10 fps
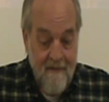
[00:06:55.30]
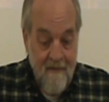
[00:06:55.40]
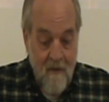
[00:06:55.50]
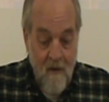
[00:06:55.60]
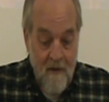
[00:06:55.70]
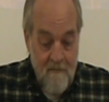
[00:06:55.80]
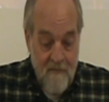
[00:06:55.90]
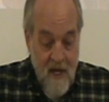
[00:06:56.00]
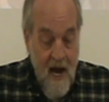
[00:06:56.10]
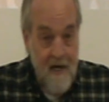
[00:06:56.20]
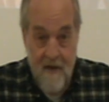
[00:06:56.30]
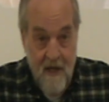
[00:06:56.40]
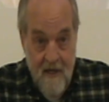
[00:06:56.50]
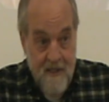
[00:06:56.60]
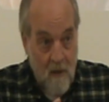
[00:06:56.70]
or anything
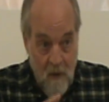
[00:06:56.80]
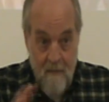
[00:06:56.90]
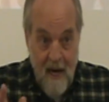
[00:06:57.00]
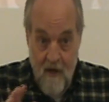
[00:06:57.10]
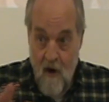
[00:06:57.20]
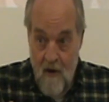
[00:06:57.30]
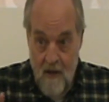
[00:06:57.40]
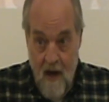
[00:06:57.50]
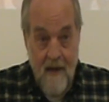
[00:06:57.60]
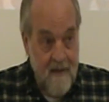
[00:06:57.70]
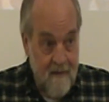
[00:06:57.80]
else that we might call luck,